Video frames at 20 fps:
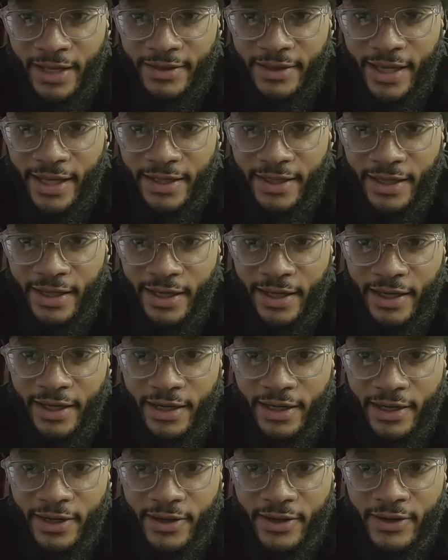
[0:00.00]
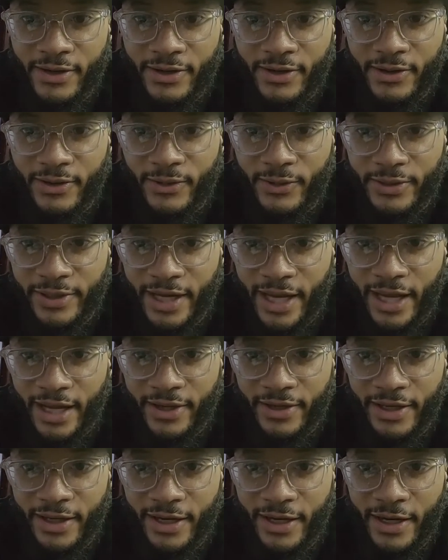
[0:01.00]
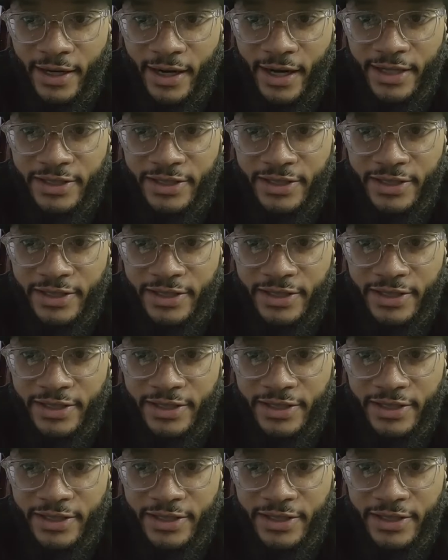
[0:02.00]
like here or down here.